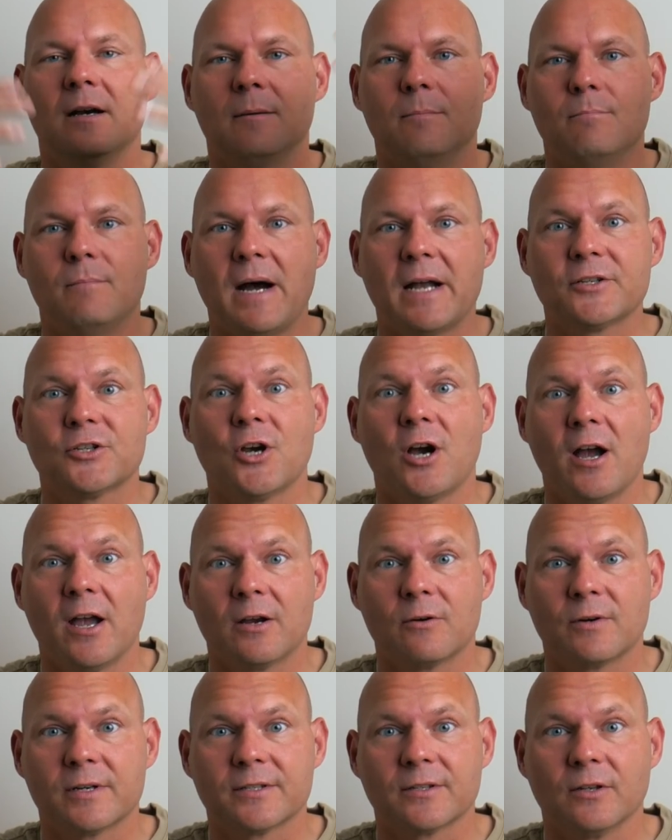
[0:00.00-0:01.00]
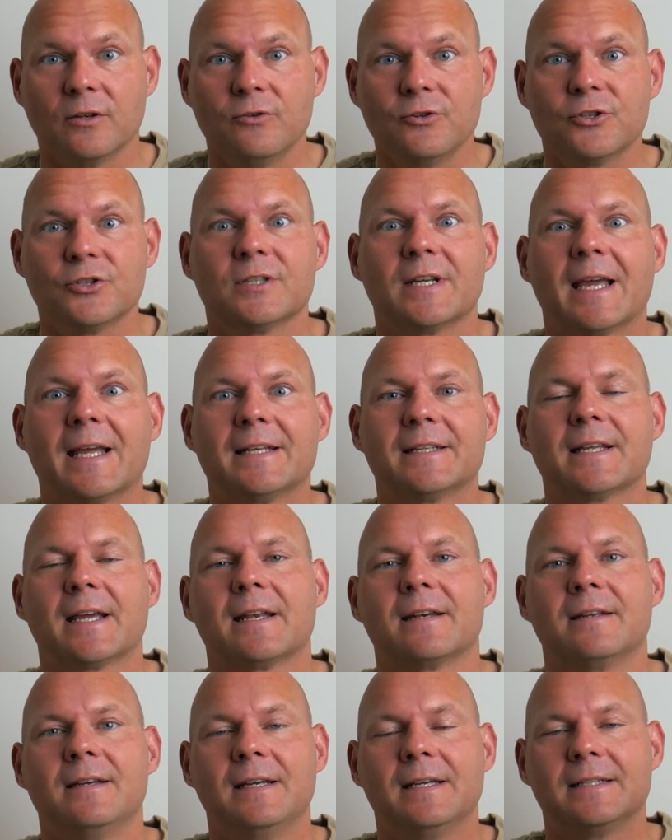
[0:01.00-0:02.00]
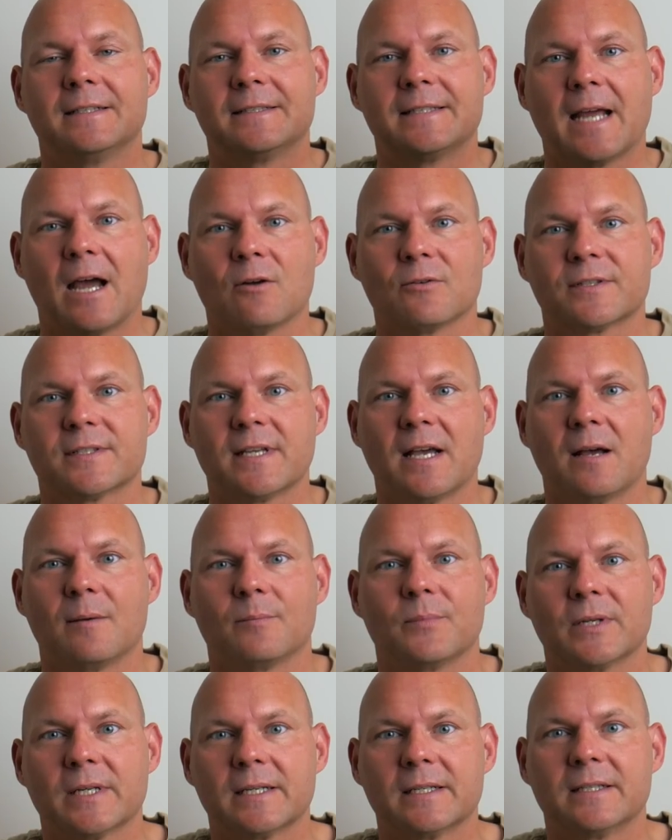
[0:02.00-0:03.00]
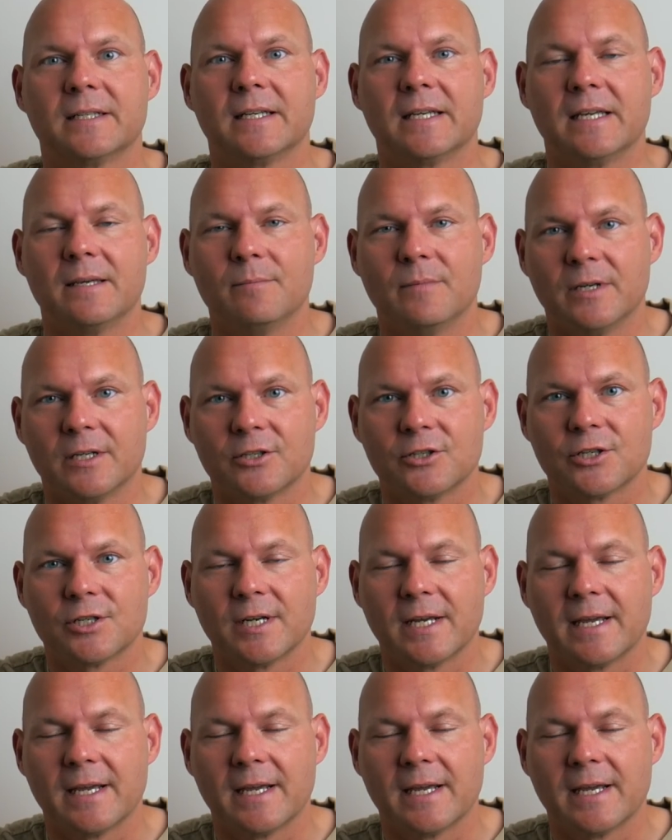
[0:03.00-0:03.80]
much higher resolution and then downsampling the image.